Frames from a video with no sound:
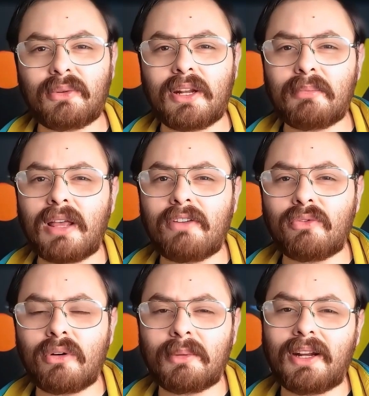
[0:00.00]
a 3D
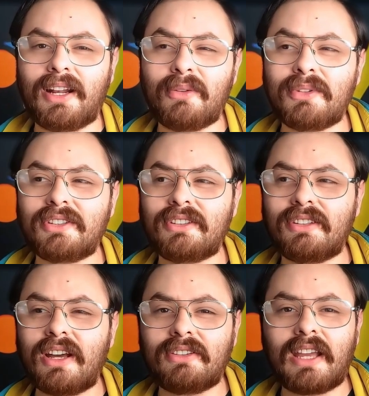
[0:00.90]
platformer, and it was
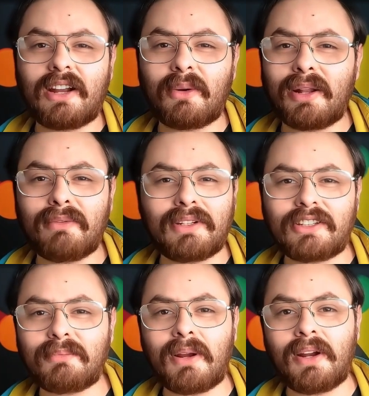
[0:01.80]
not that great of an
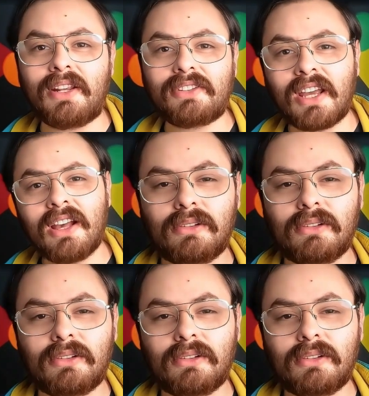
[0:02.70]
experience.